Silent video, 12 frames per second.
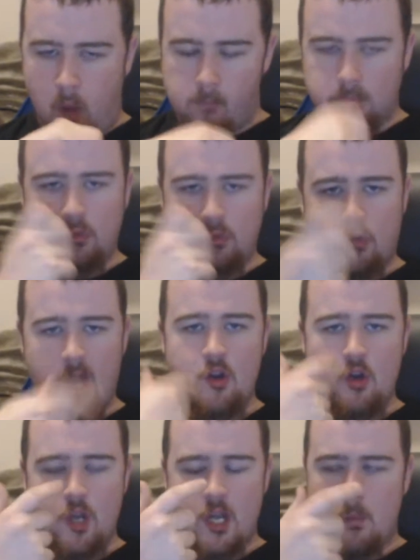The rye
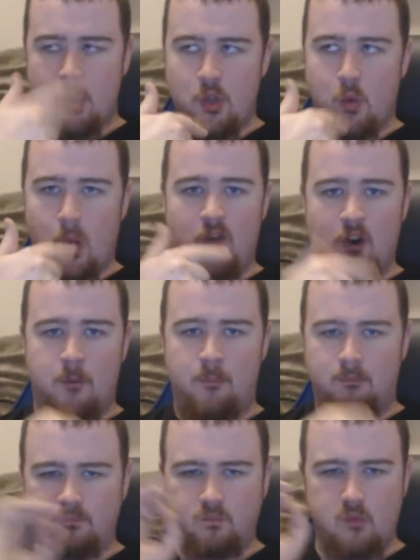cookie with the wafer
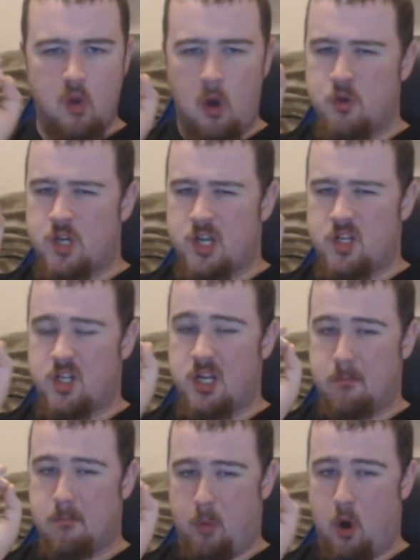almost has a slight
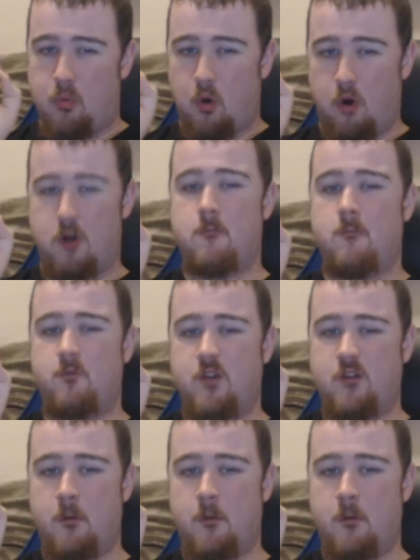popcorn flavour